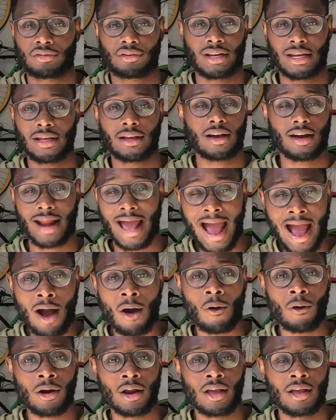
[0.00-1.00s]
getting cut
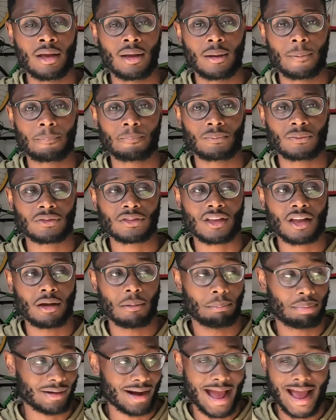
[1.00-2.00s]
out,
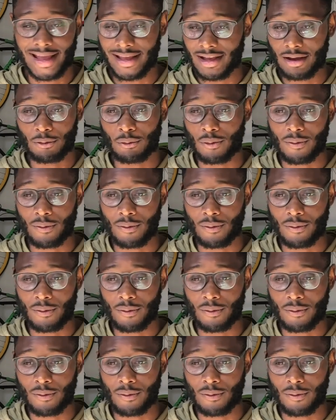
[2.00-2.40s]
but I